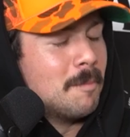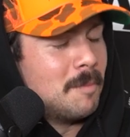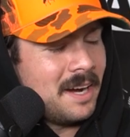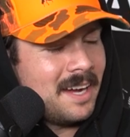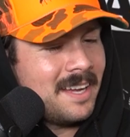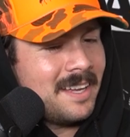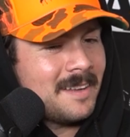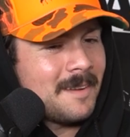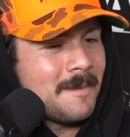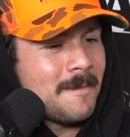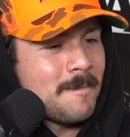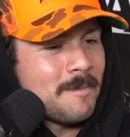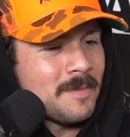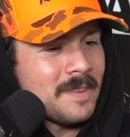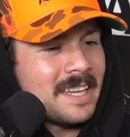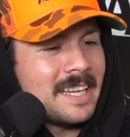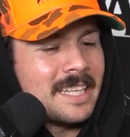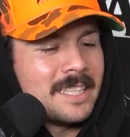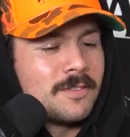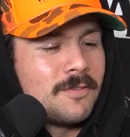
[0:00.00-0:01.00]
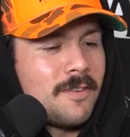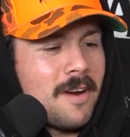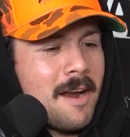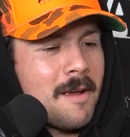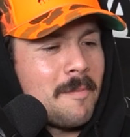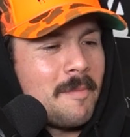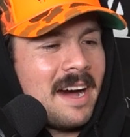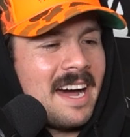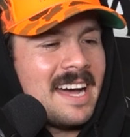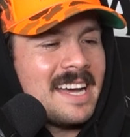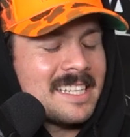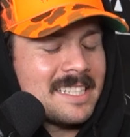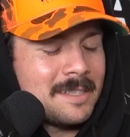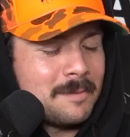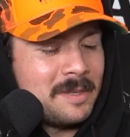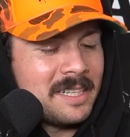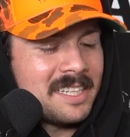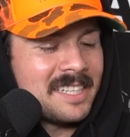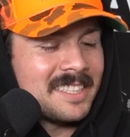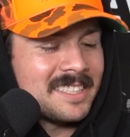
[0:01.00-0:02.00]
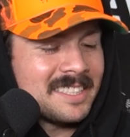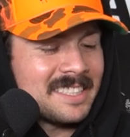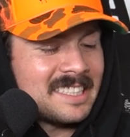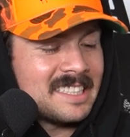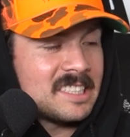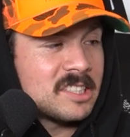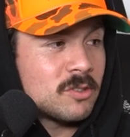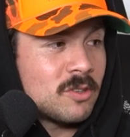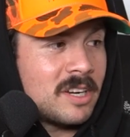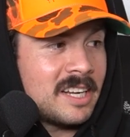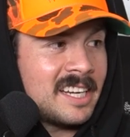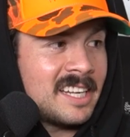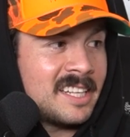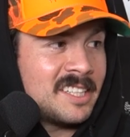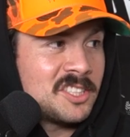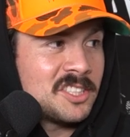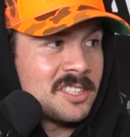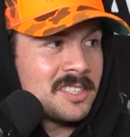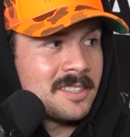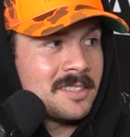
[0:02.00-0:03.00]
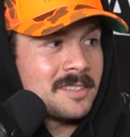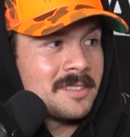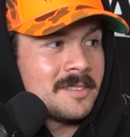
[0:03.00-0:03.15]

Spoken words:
But it's very biased because it is straight edge.